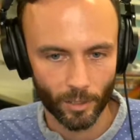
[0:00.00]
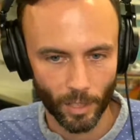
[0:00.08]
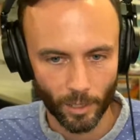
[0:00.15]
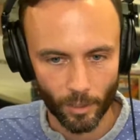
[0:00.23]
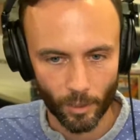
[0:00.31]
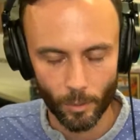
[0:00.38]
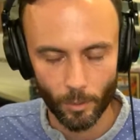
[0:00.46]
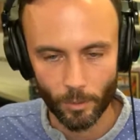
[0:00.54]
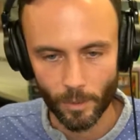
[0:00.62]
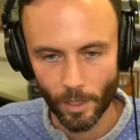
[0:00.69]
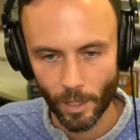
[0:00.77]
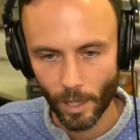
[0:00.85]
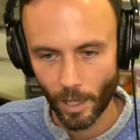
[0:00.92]
Sherlock
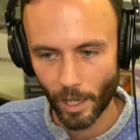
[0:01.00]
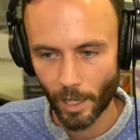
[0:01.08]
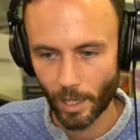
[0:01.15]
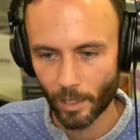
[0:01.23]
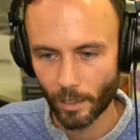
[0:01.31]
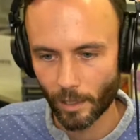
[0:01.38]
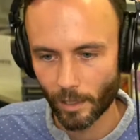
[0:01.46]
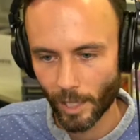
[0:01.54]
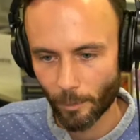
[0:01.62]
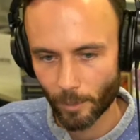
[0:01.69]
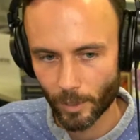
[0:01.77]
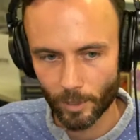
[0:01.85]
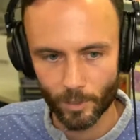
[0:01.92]
Holmes. And in
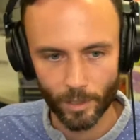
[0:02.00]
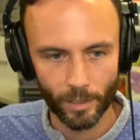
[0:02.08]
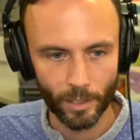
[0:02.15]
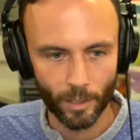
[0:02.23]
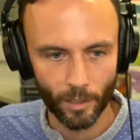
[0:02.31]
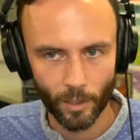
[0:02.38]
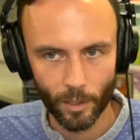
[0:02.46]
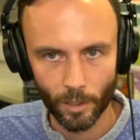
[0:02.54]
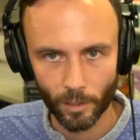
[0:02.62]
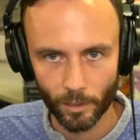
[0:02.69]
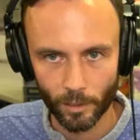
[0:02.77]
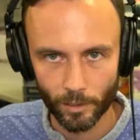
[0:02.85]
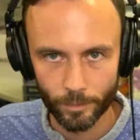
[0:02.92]
that mystery, there
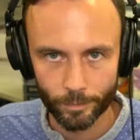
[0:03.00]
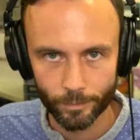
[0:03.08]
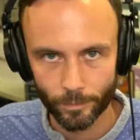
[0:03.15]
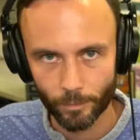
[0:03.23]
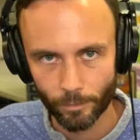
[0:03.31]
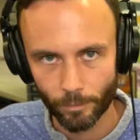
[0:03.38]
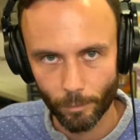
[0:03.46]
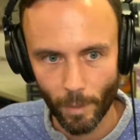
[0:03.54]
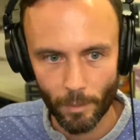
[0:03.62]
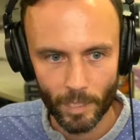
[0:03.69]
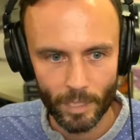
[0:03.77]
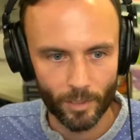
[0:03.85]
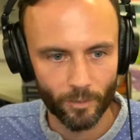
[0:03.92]
are
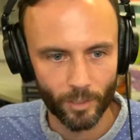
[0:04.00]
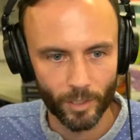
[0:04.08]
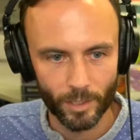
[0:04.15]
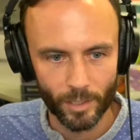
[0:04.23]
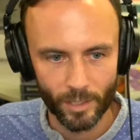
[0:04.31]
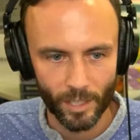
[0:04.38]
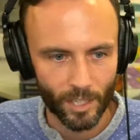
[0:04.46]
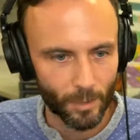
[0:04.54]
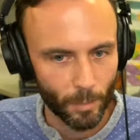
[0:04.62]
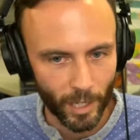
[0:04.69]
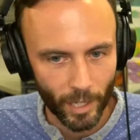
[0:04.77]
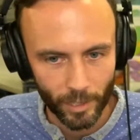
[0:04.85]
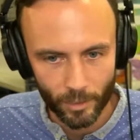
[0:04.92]
maybe different
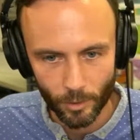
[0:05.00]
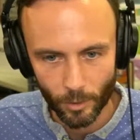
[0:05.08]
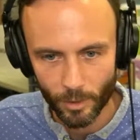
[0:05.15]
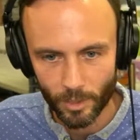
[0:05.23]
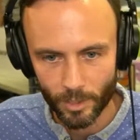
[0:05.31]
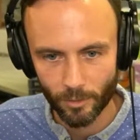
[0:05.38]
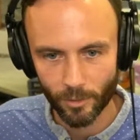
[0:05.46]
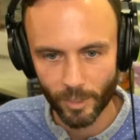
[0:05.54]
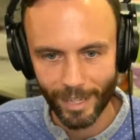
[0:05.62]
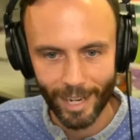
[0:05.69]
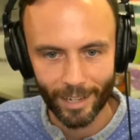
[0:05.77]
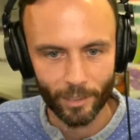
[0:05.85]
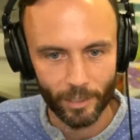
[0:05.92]
suspects or different
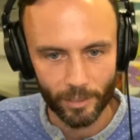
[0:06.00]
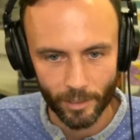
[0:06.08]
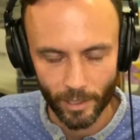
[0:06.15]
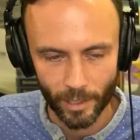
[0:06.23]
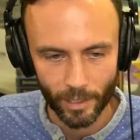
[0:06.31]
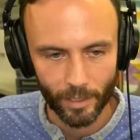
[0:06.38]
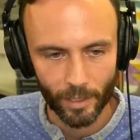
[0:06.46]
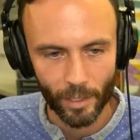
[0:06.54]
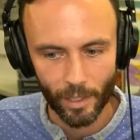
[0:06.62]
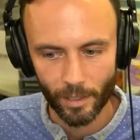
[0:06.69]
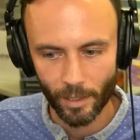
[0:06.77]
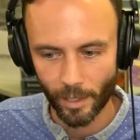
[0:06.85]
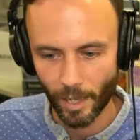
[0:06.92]
areas that
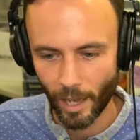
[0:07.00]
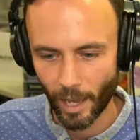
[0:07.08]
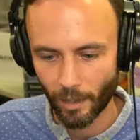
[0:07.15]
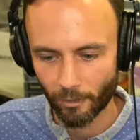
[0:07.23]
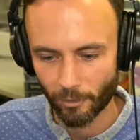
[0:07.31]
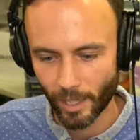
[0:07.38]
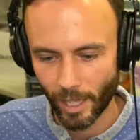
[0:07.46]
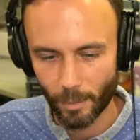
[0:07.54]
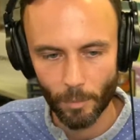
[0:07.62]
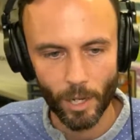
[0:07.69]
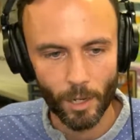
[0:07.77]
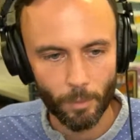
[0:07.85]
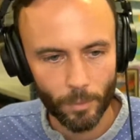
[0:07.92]
have came
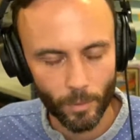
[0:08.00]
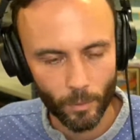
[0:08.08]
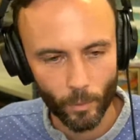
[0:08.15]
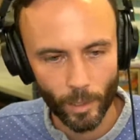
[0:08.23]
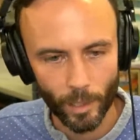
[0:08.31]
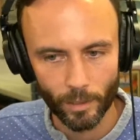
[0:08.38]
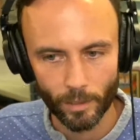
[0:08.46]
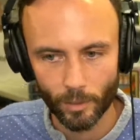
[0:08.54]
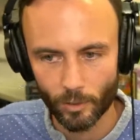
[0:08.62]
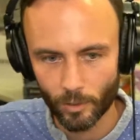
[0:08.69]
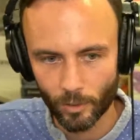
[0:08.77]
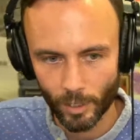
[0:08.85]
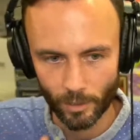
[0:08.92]
up when
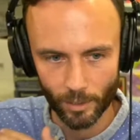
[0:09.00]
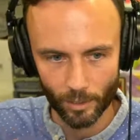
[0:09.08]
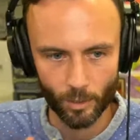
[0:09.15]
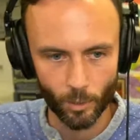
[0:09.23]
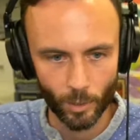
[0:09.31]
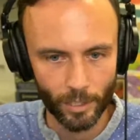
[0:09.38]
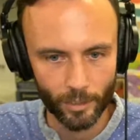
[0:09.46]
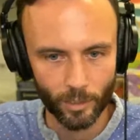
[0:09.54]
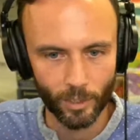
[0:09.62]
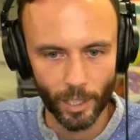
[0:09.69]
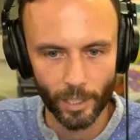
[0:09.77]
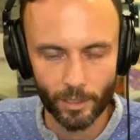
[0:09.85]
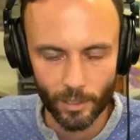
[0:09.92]
you get the short
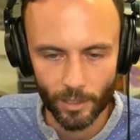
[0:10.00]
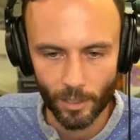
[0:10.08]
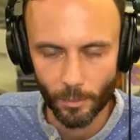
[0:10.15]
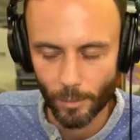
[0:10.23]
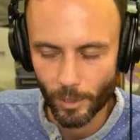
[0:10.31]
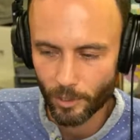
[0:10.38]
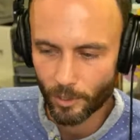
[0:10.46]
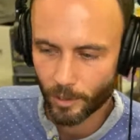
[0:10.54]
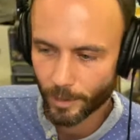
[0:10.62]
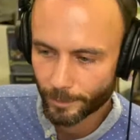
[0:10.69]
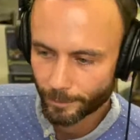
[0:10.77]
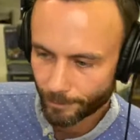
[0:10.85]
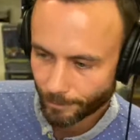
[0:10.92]
introduction to the mystery.